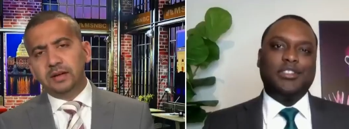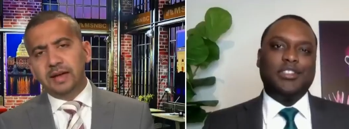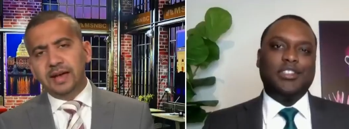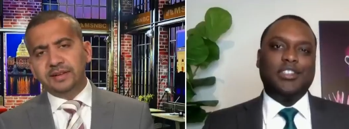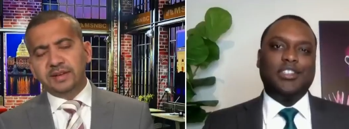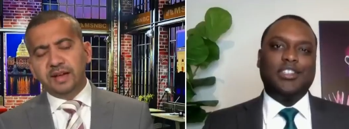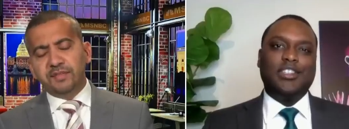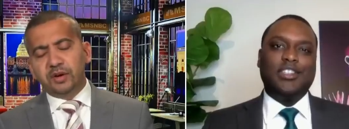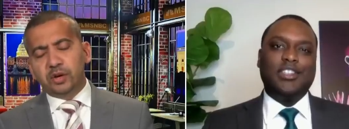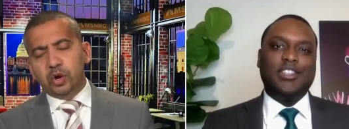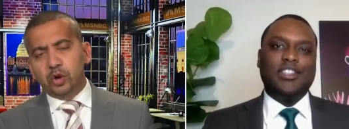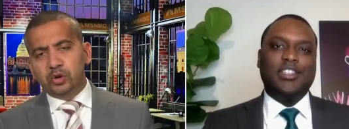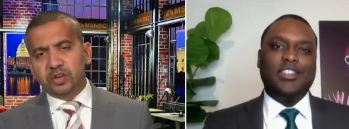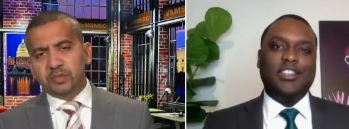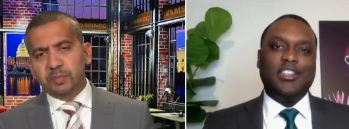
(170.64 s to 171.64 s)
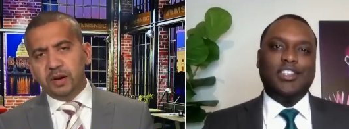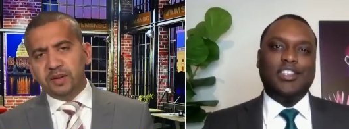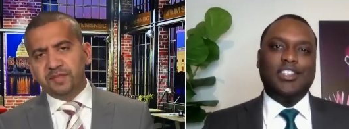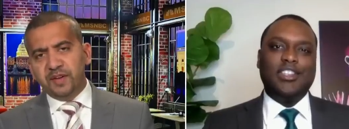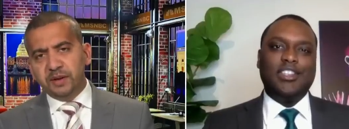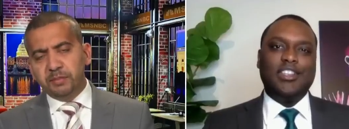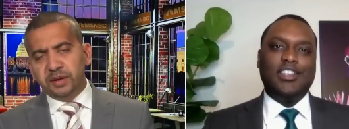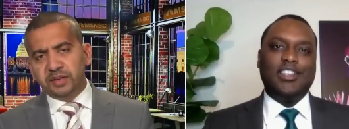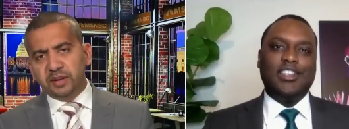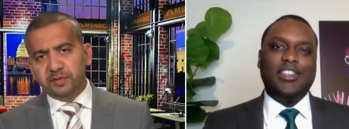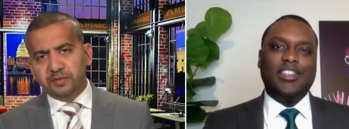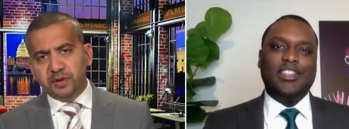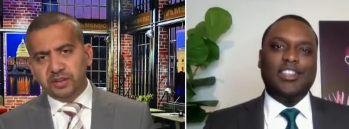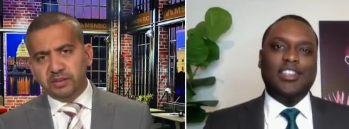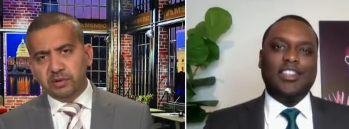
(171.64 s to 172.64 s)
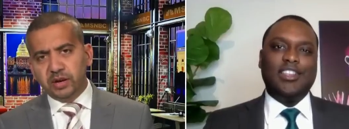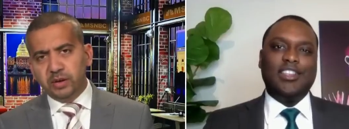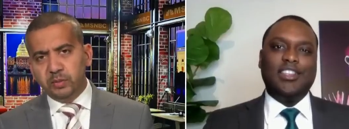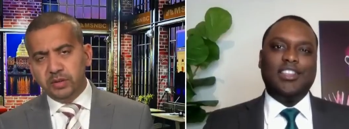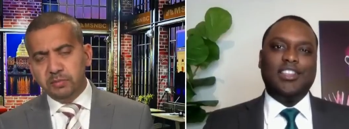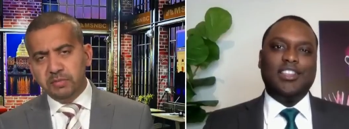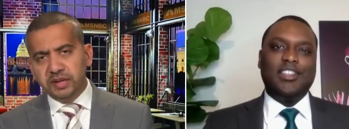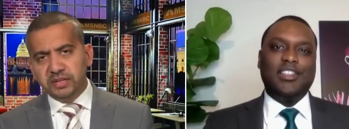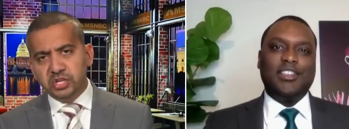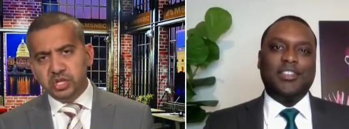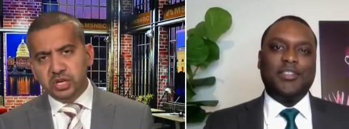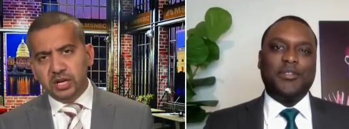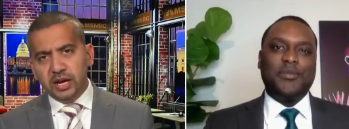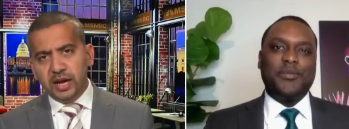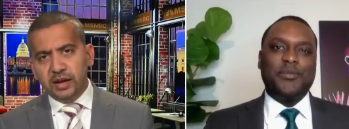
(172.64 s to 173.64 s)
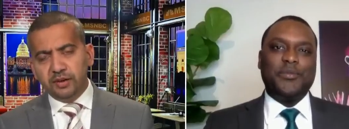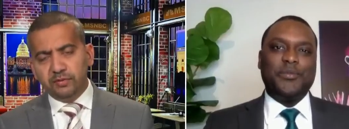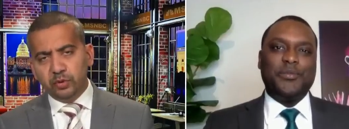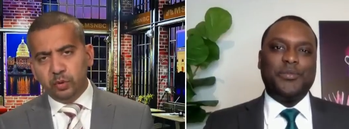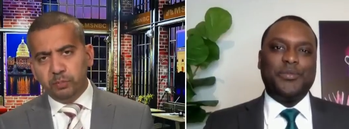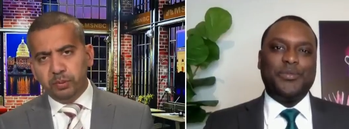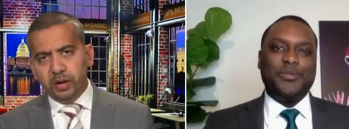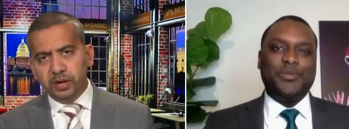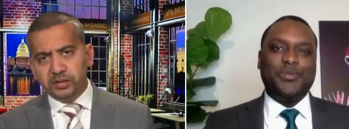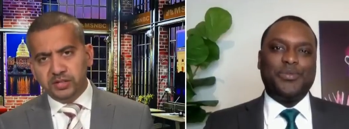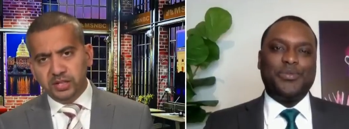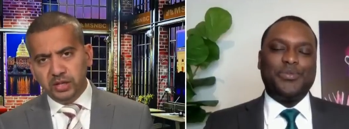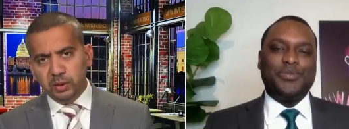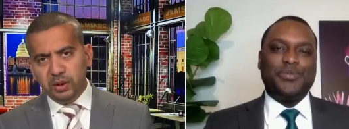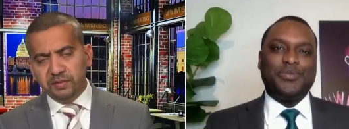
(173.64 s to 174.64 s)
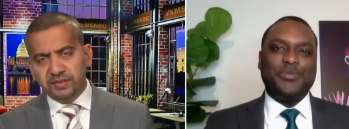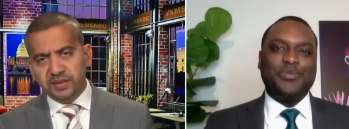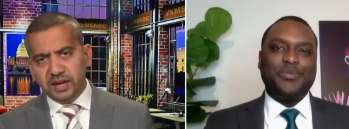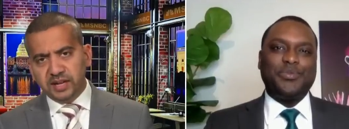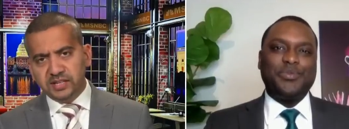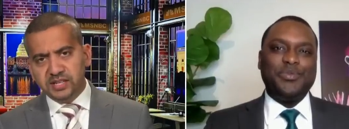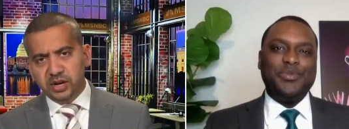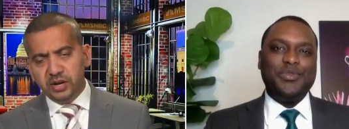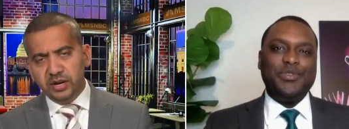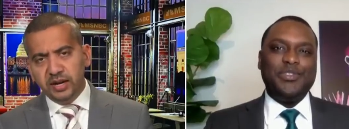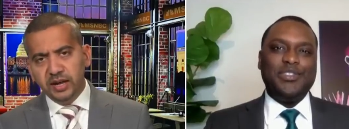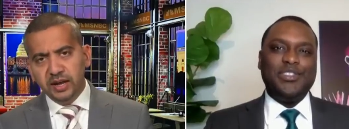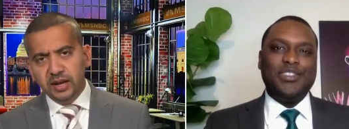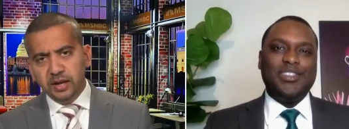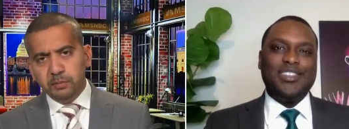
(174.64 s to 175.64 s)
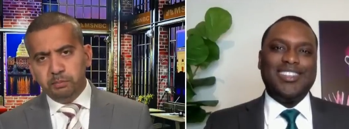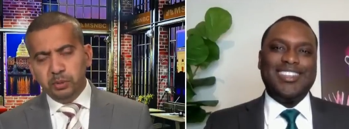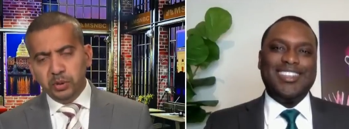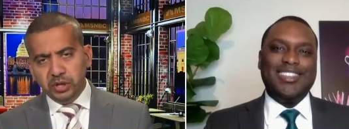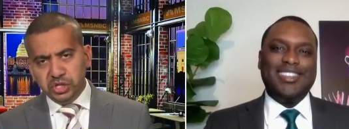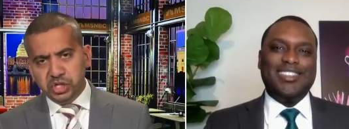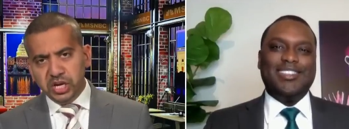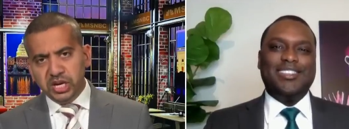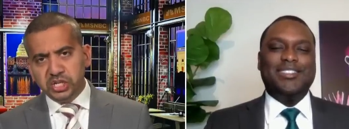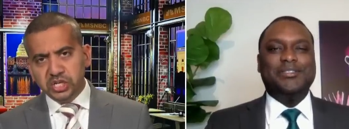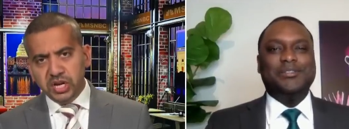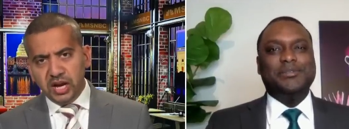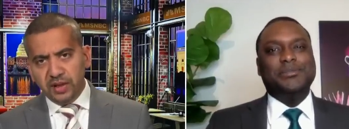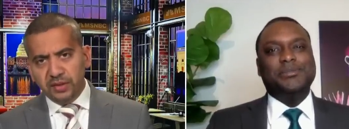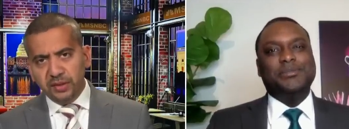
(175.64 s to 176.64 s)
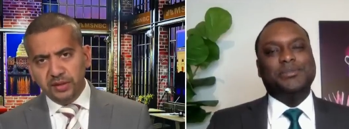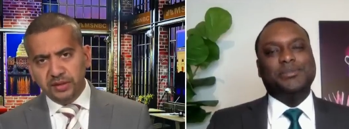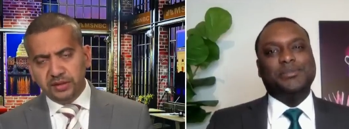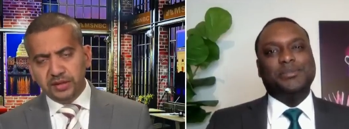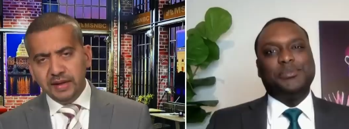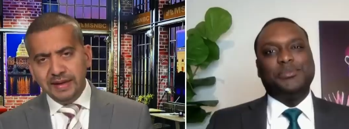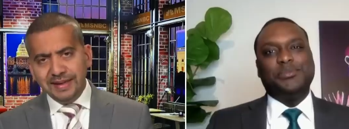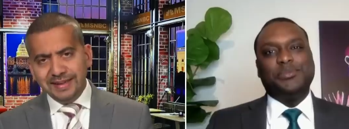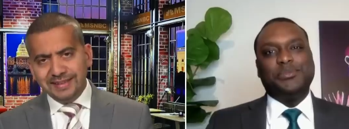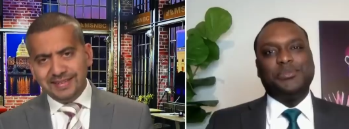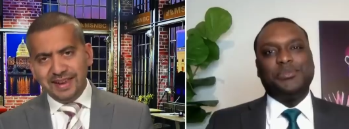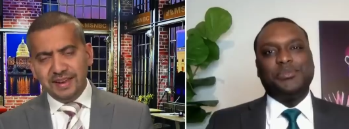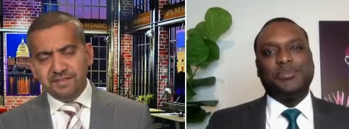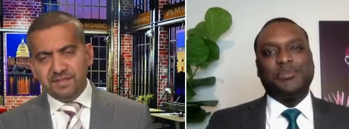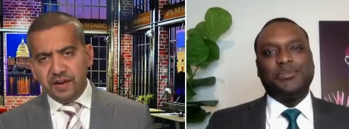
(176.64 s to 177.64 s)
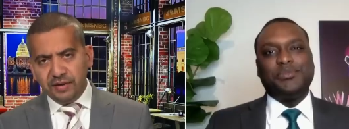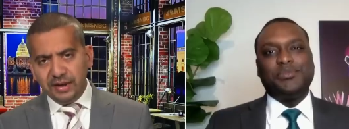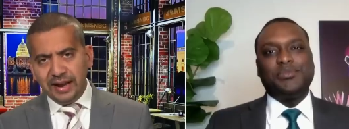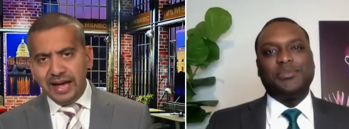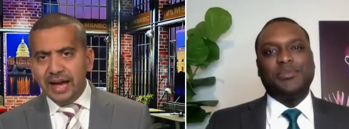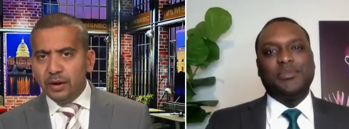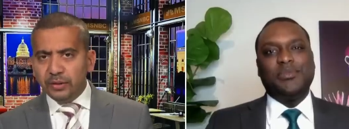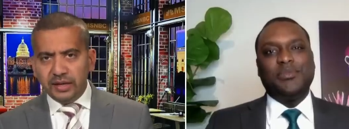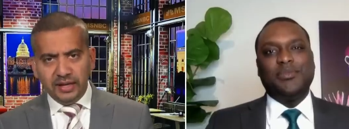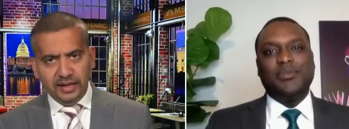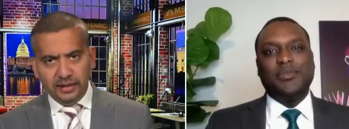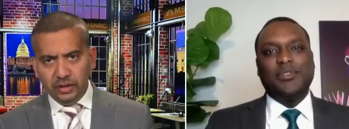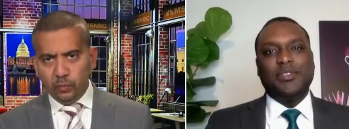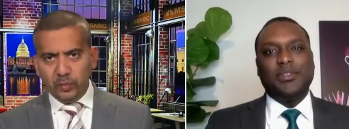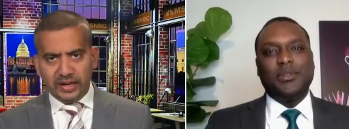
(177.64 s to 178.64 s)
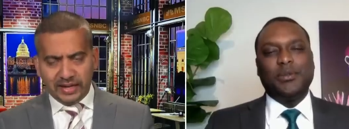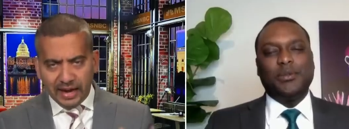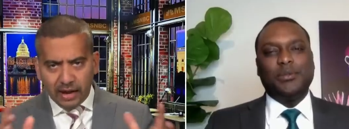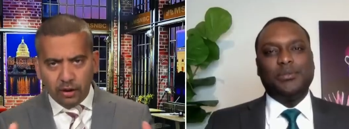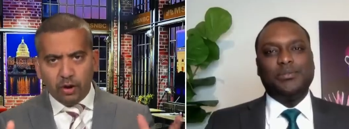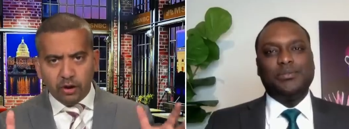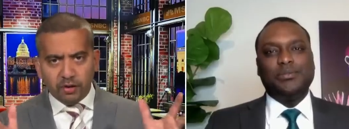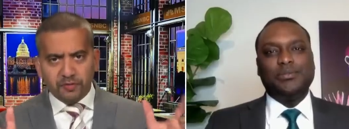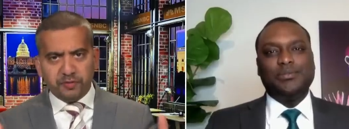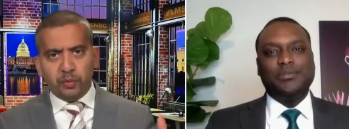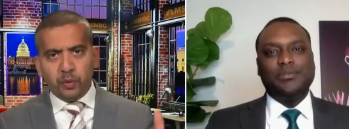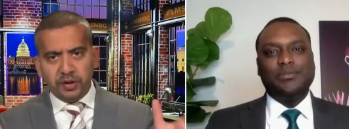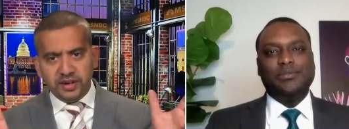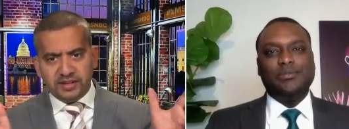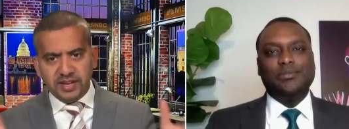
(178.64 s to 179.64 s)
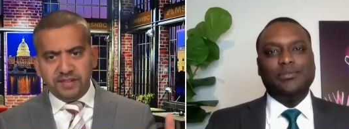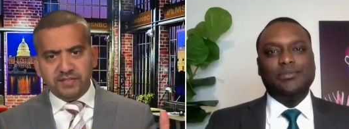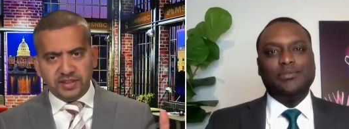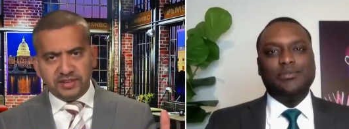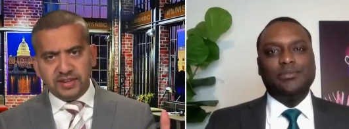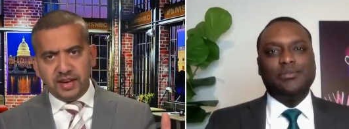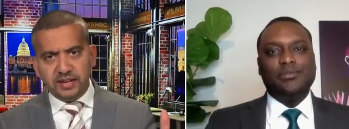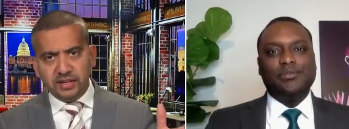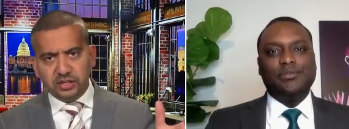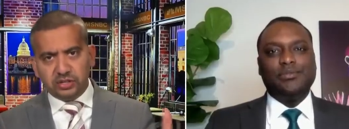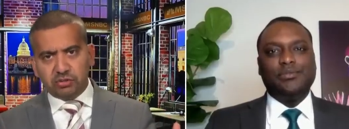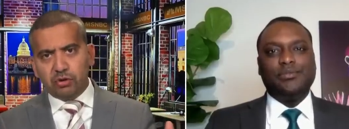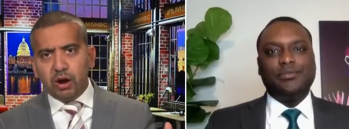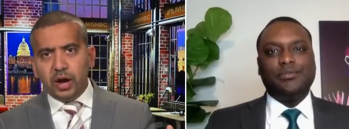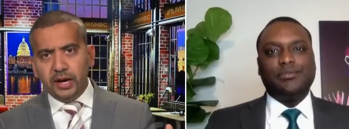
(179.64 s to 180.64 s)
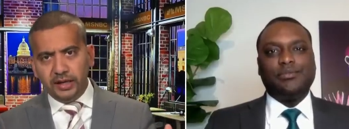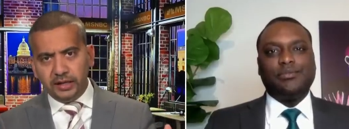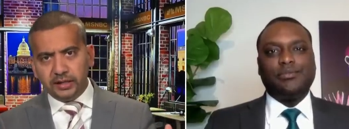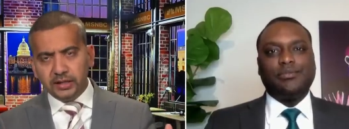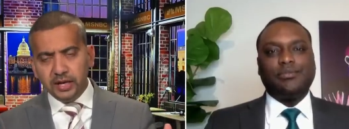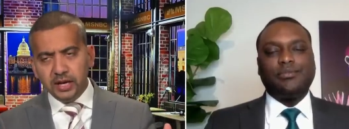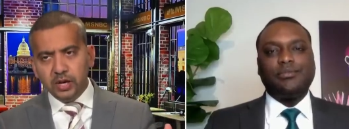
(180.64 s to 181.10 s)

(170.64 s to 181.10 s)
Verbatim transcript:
Speaker 1: as ever, Congressman, I find myself frustrated with the messaging out of your party. You have Secretary Buttigieg and others saying very loudly that we cannot afford a devastating strike,